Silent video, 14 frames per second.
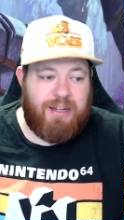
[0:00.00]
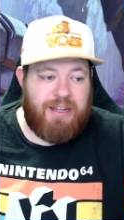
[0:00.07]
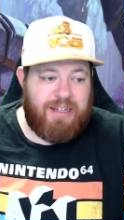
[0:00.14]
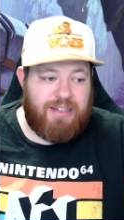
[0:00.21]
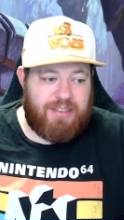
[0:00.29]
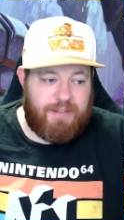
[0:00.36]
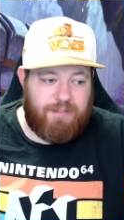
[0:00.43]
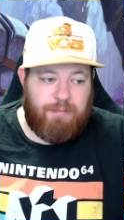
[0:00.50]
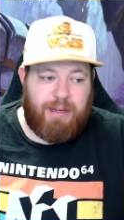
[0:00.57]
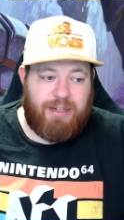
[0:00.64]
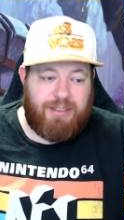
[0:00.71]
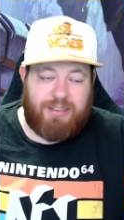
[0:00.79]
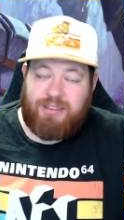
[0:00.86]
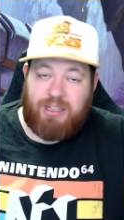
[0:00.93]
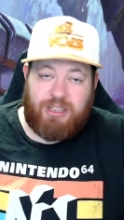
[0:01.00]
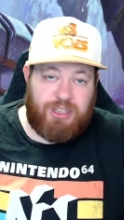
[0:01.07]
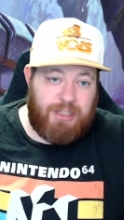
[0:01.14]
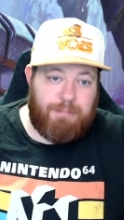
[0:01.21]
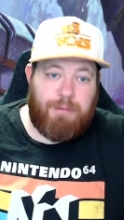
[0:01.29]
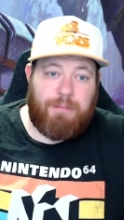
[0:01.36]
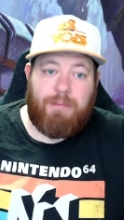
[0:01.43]
7 mana is not
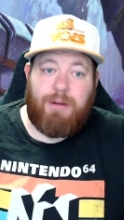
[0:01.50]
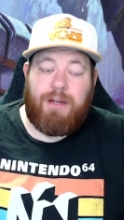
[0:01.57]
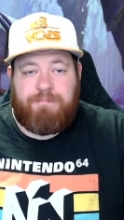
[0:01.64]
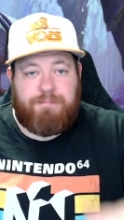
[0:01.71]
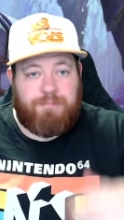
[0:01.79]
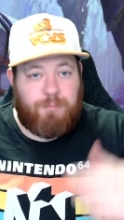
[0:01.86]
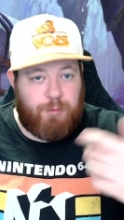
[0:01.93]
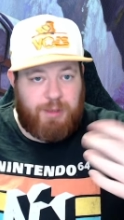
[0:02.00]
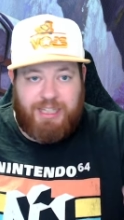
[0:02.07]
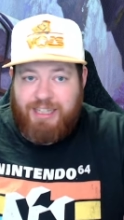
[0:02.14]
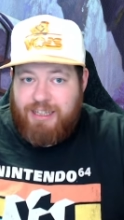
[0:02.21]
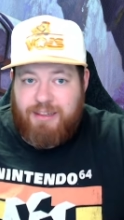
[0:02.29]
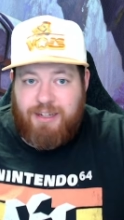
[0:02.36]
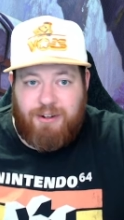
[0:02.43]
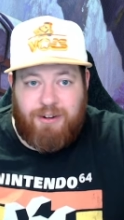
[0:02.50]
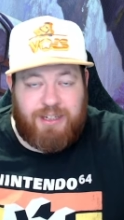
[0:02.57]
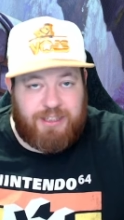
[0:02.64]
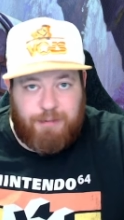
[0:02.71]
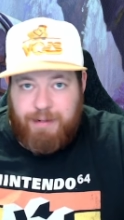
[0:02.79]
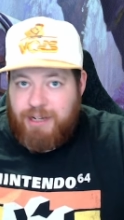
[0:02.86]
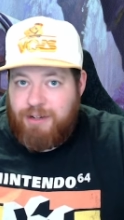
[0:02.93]
cheap, but we can get there. It's
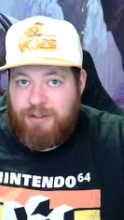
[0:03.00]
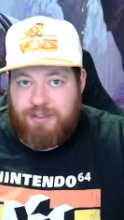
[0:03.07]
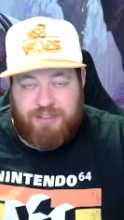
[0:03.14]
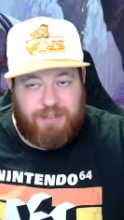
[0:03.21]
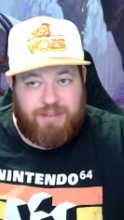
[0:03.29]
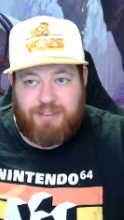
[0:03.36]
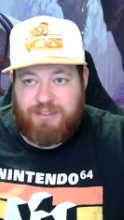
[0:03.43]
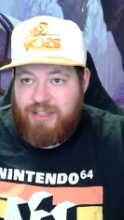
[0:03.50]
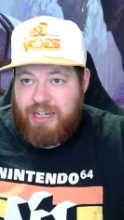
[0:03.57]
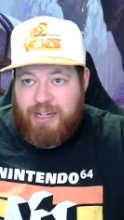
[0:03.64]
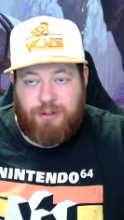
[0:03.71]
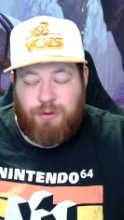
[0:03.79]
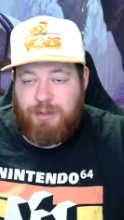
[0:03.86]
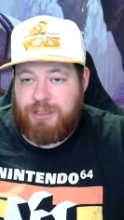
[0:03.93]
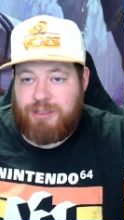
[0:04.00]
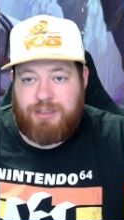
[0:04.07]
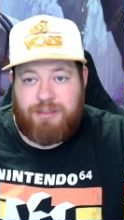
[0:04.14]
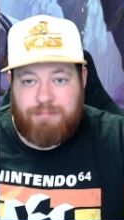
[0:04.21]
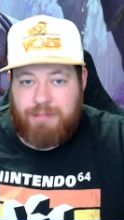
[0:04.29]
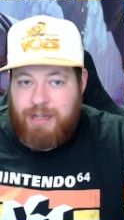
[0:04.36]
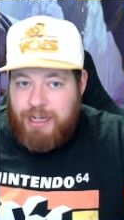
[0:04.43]
commander. 7's not out of the
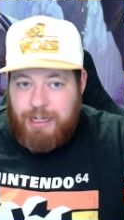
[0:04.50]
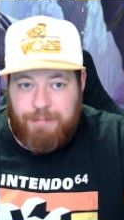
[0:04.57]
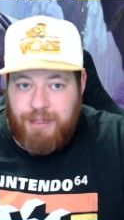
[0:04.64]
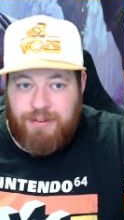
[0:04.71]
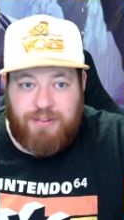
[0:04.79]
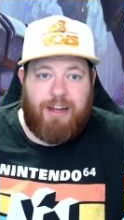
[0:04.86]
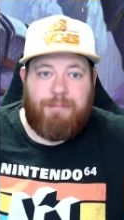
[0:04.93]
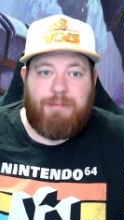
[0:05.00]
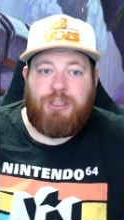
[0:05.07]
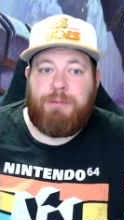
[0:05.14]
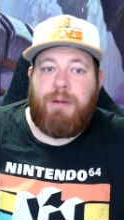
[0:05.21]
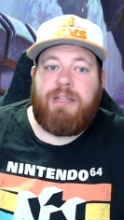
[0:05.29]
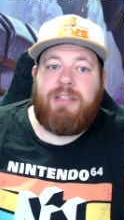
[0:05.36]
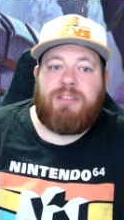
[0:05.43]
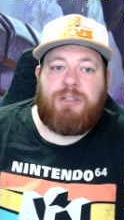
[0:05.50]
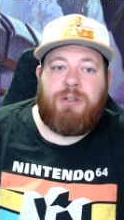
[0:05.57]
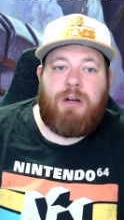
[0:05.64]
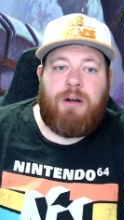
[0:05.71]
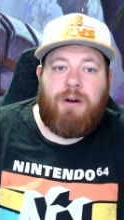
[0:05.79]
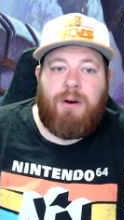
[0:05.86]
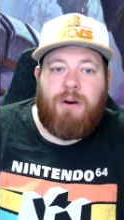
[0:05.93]
question by any means. But you play this
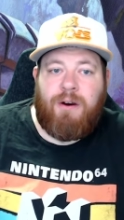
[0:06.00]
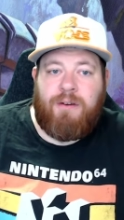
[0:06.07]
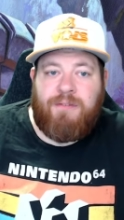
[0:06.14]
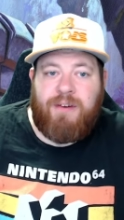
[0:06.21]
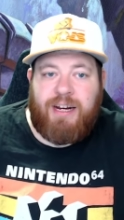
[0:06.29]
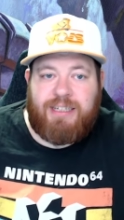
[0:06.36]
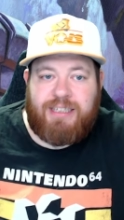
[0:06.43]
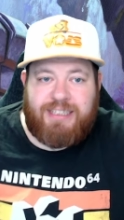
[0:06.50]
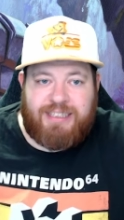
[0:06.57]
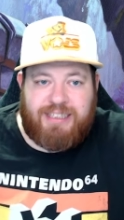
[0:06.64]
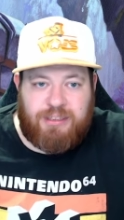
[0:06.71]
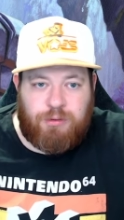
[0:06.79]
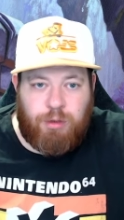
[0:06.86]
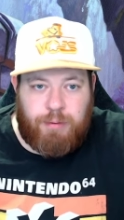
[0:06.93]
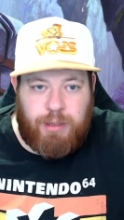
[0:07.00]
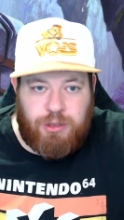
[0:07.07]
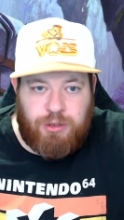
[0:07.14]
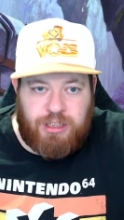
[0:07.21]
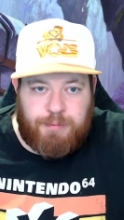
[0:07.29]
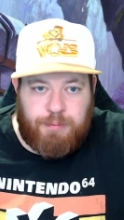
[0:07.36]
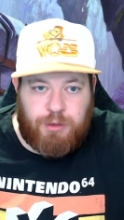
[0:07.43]
artifact, it says equipped creature
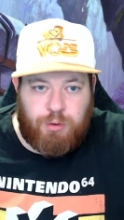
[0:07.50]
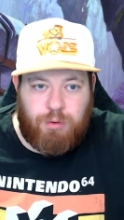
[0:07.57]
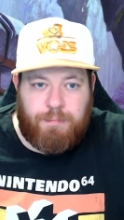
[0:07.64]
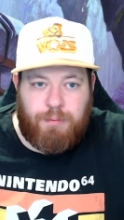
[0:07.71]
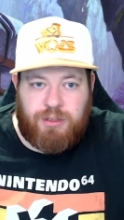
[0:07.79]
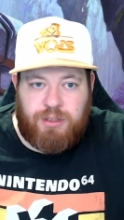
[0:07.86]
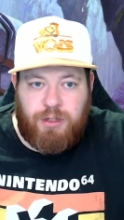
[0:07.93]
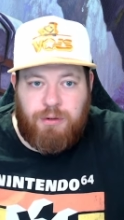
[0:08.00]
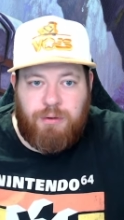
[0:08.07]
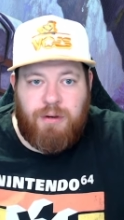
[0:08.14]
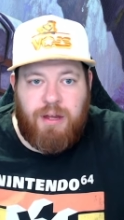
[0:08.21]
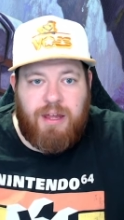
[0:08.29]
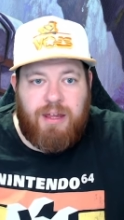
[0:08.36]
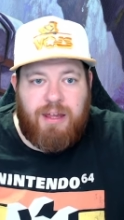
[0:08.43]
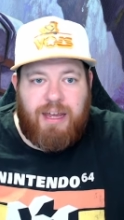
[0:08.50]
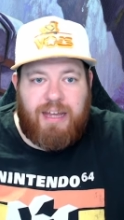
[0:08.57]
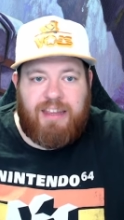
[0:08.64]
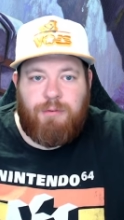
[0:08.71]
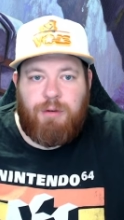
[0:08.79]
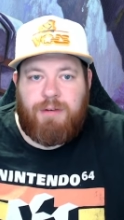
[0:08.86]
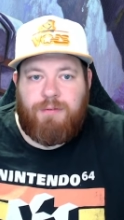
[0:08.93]
gets +1/+0, and
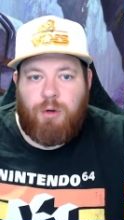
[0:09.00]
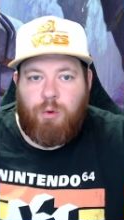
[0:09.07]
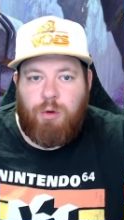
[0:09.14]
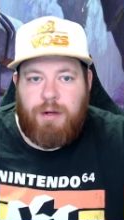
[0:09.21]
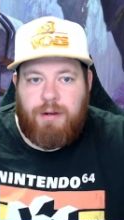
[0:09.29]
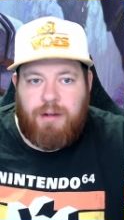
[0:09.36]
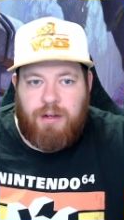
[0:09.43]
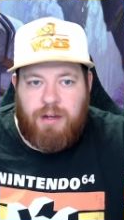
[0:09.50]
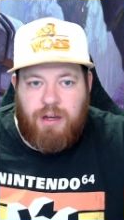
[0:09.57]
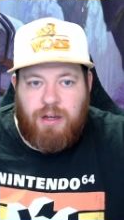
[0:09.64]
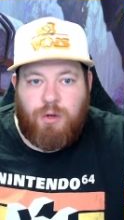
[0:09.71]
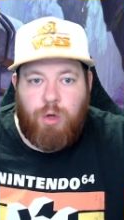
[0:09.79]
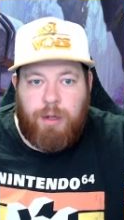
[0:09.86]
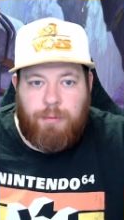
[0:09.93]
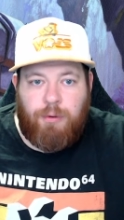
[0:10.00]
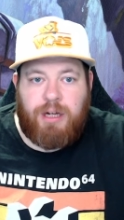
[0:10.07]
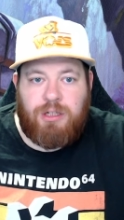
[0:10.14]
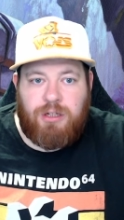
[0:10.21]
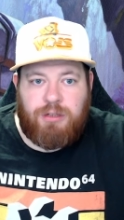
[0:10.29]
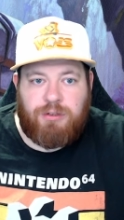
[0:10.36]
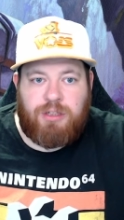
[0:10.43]
then whenever equipped
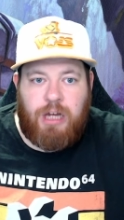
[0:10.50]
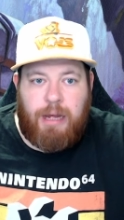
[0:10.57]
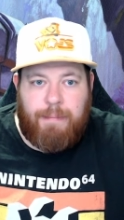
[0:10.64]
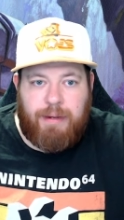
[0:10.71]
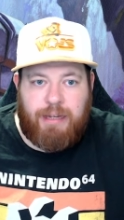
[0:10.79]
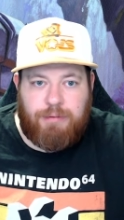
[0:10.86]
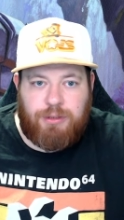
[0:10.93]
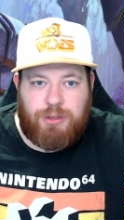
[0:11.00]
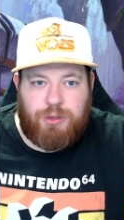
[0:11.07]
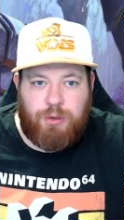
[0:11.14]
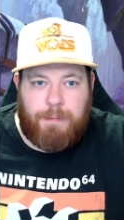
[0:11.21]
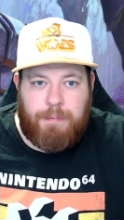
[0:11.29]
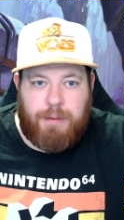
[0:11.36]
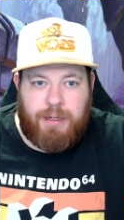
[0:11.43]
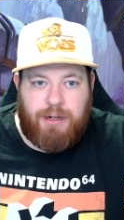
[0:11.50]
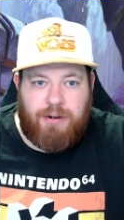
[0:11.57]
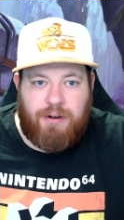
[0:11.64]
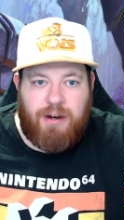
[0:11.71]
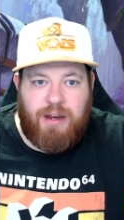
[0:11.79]
creature deals combat damage to a player,